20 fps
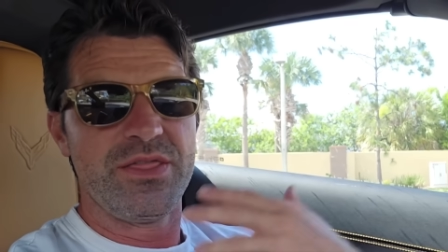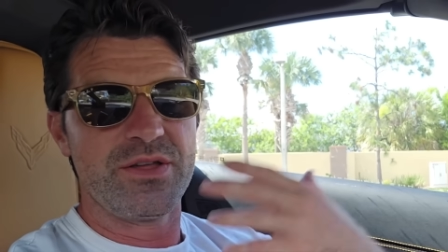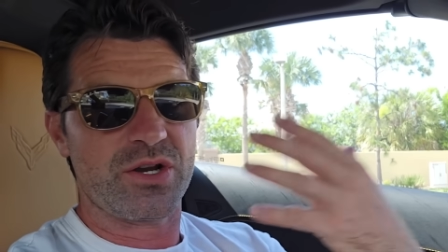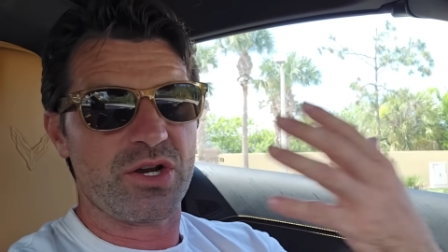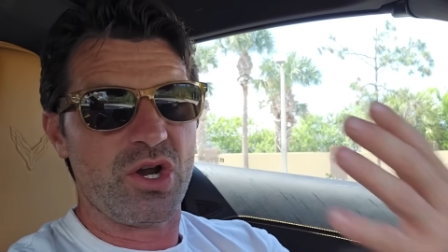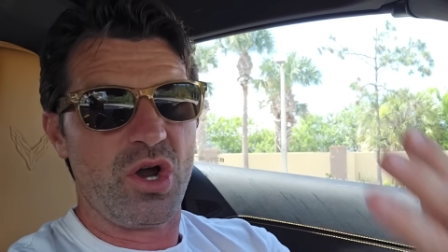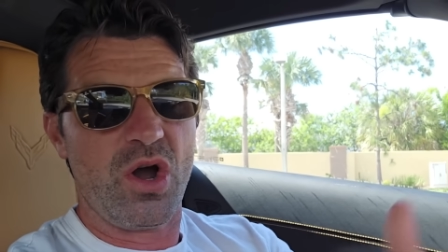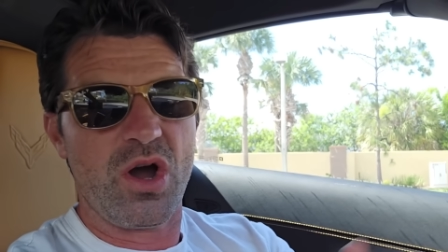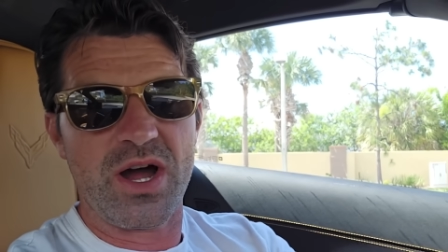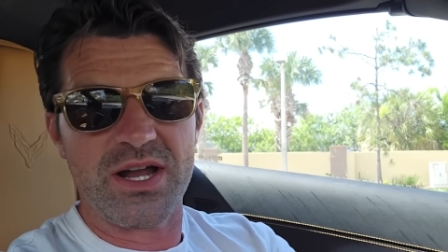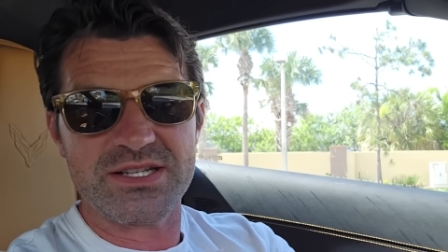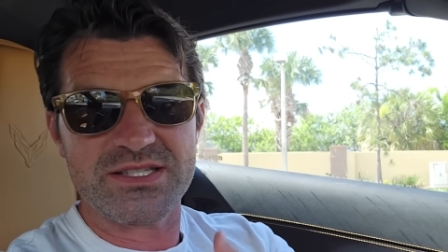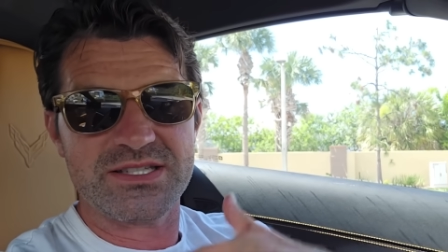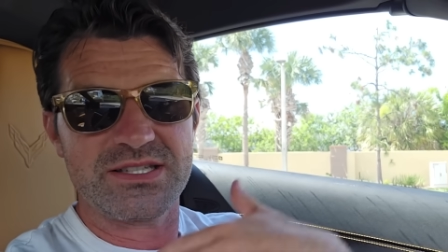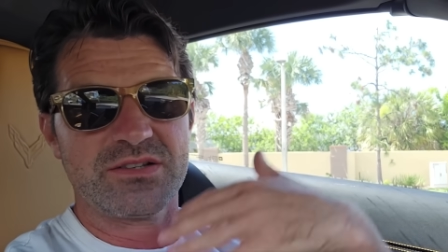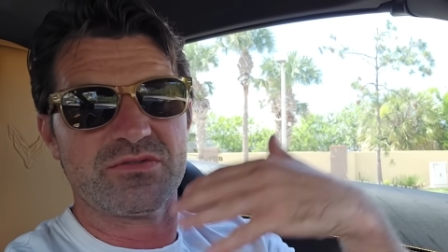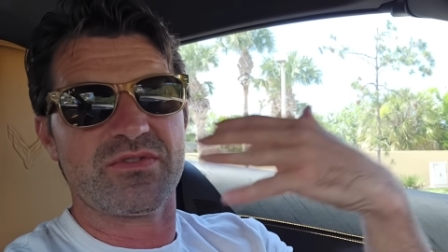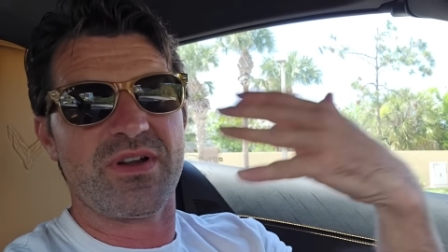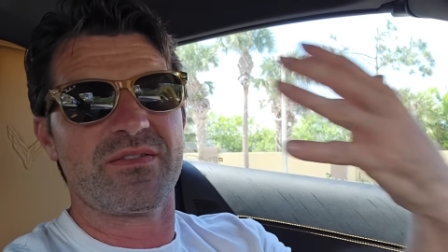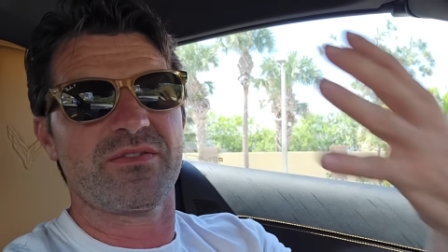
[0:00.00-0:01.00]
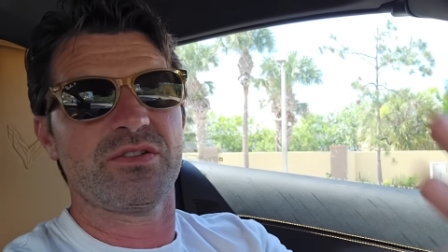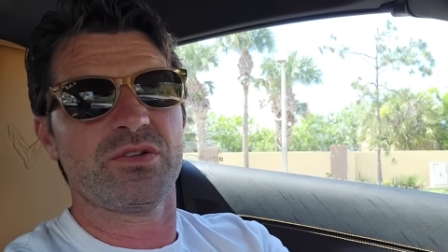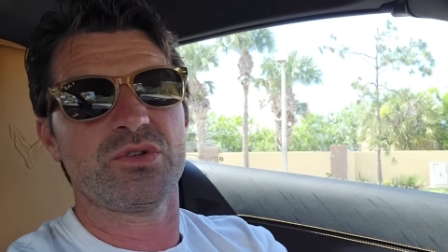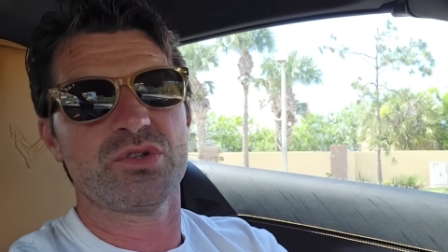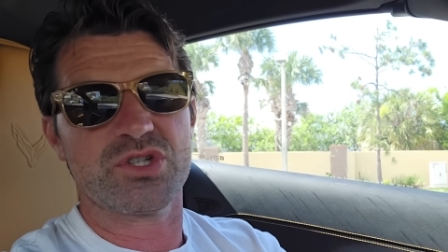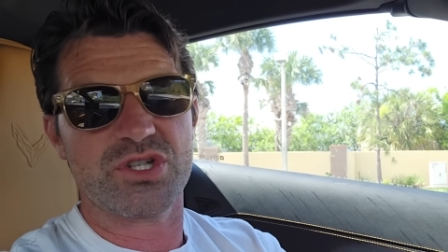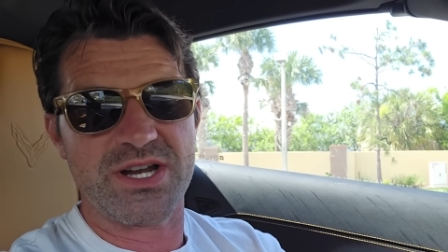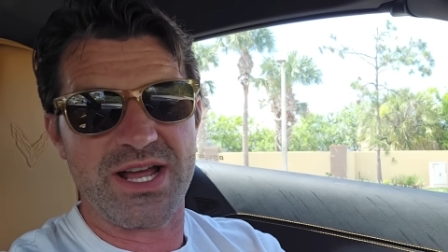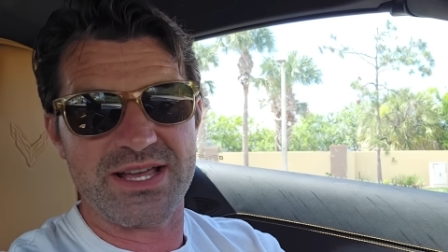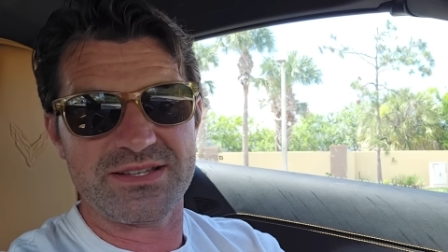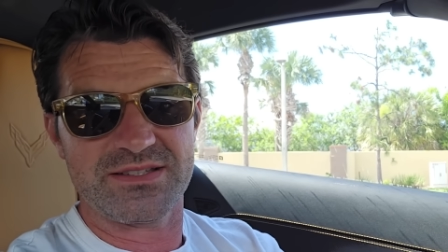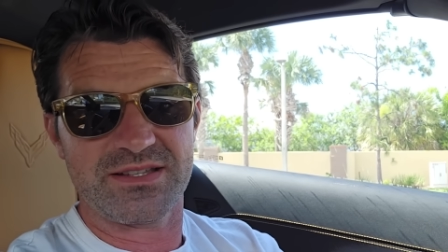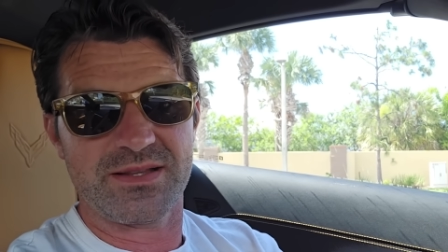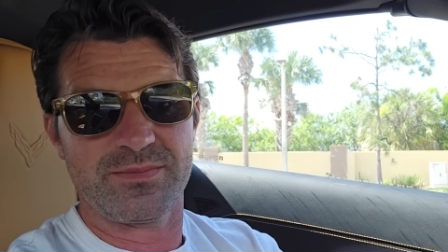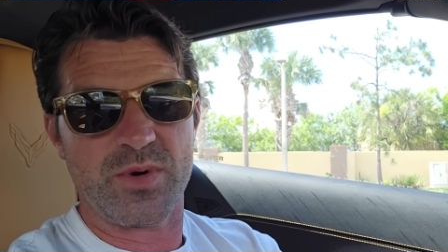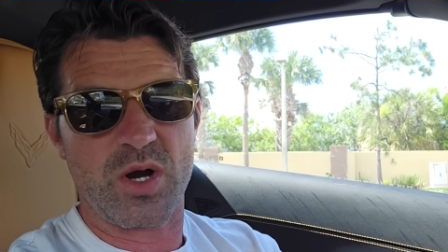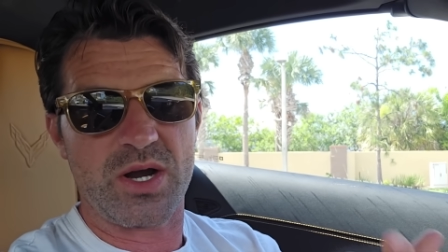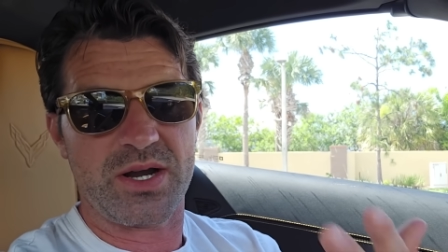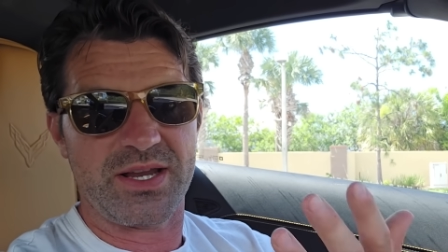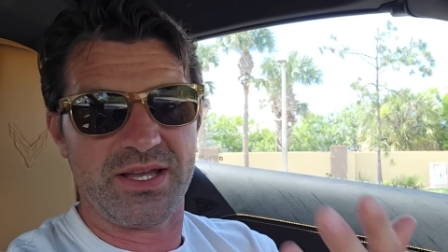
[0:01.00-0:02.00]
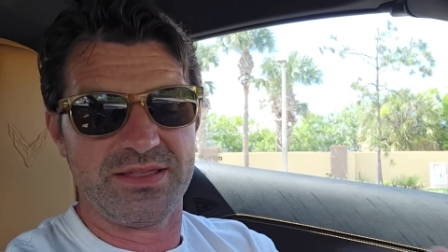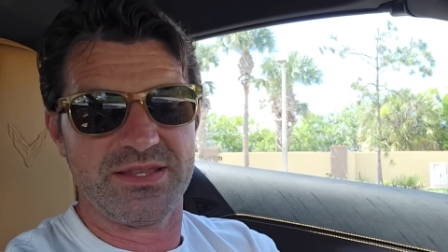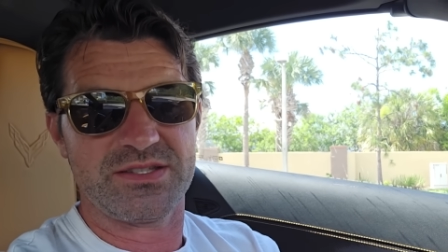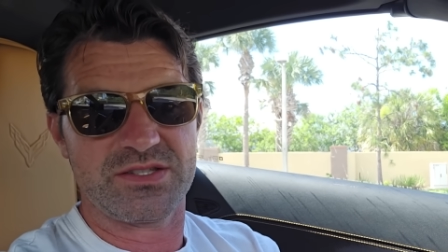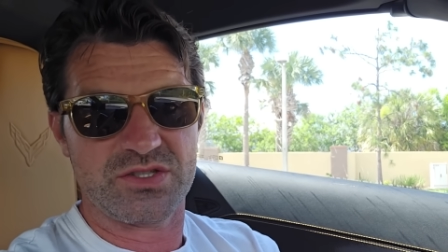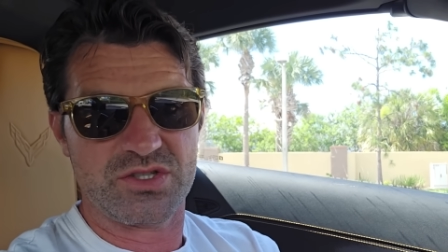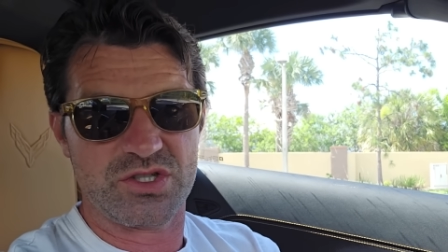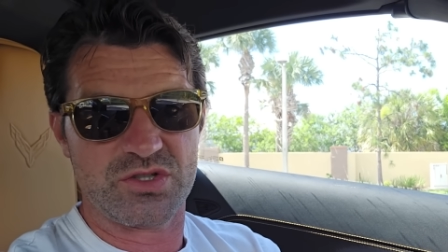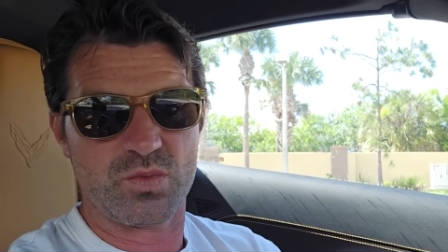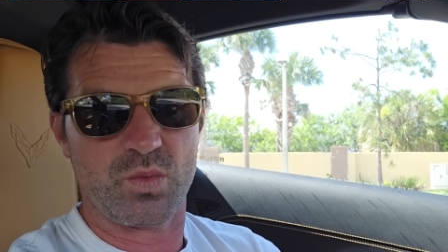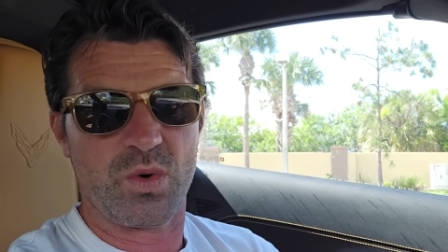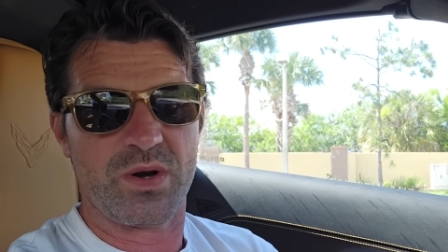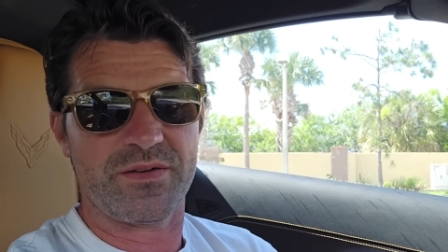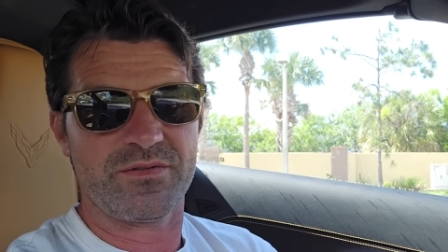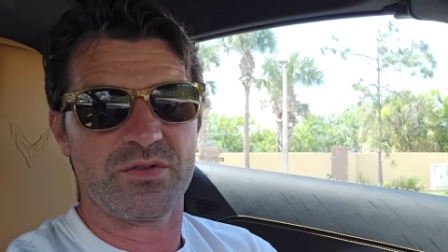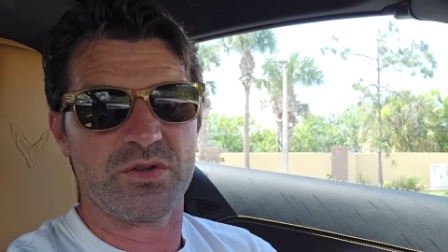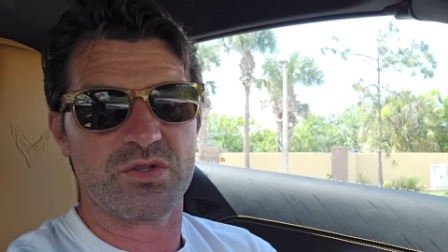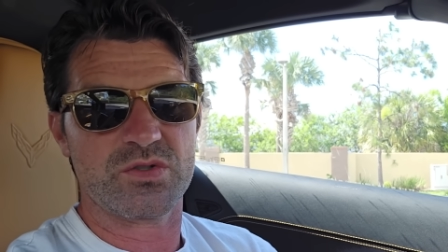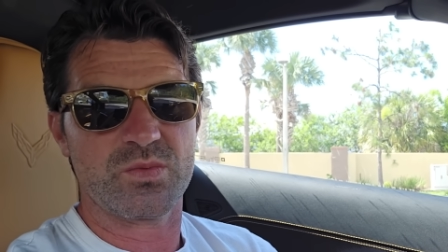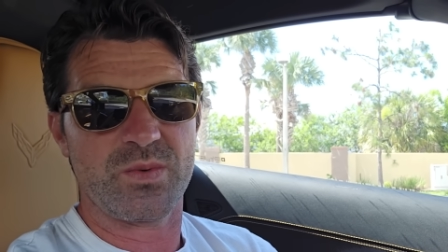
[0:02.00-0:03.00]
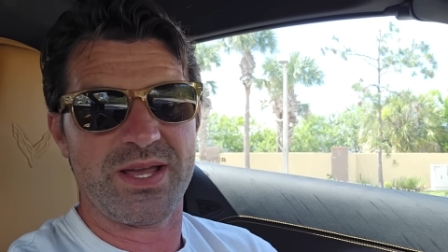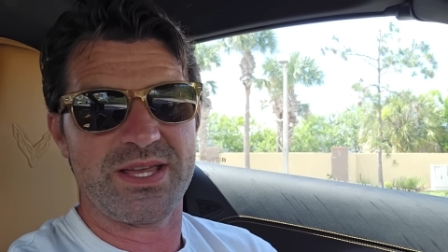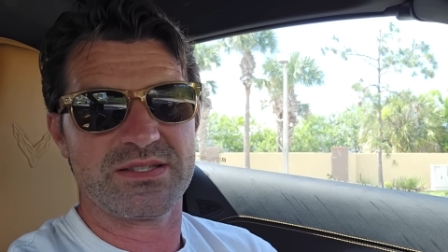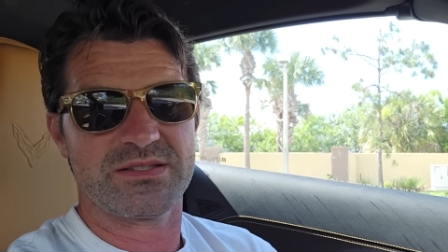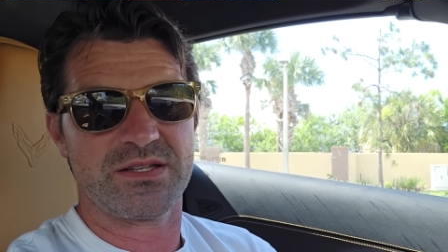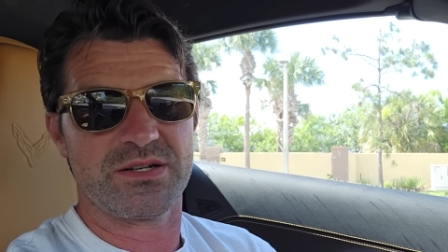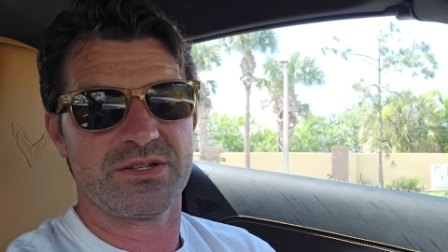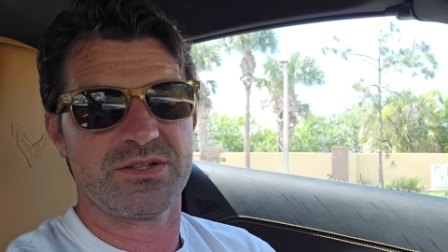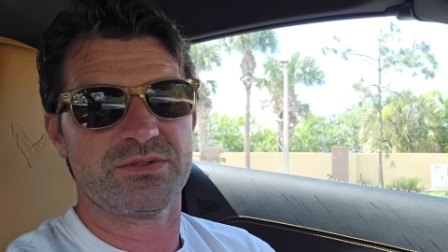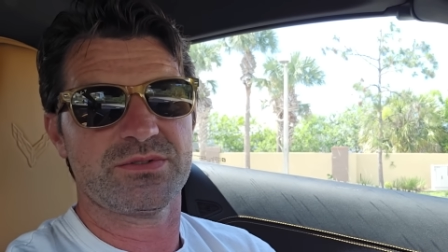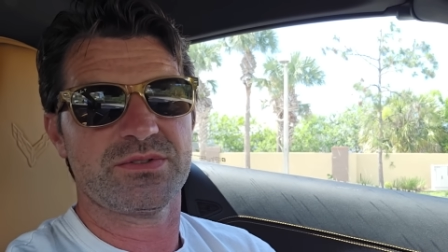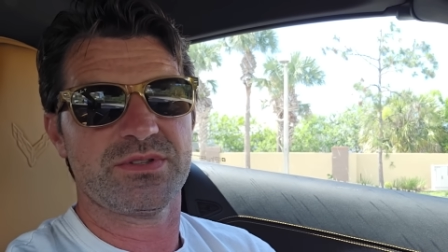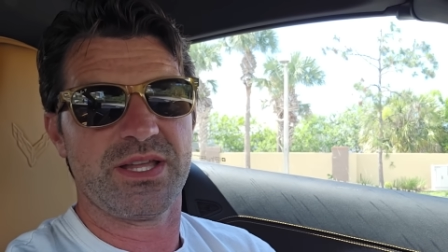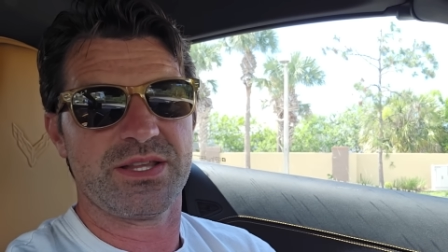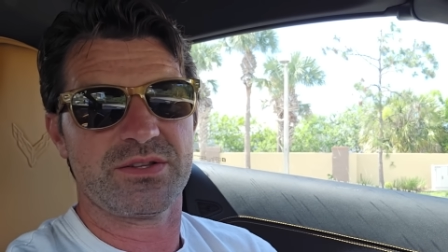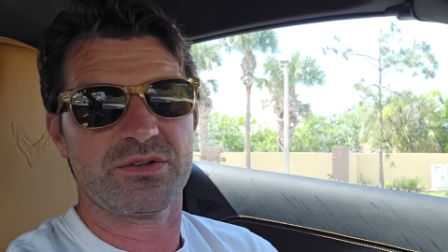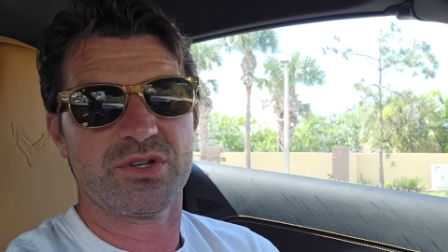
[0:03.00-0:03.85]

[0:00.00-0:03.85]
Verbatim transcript: They're constantly revolutionizing the market, and this is just one of those ways that, are, that they're